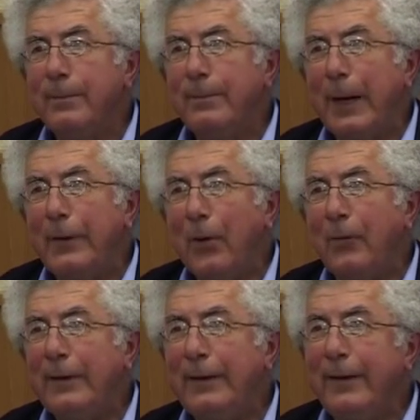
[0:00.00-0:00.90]

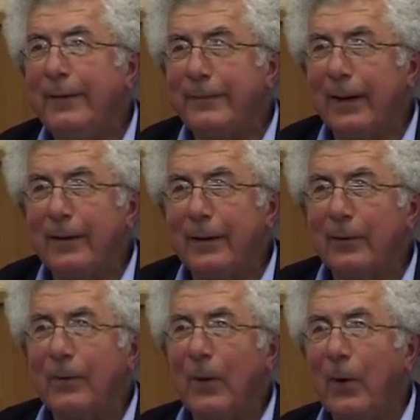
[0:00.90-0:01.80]
minority settler
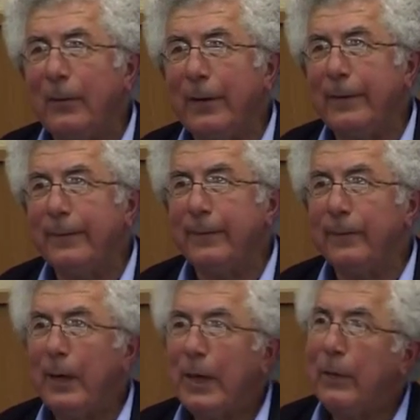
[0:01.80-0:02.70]
colonialism.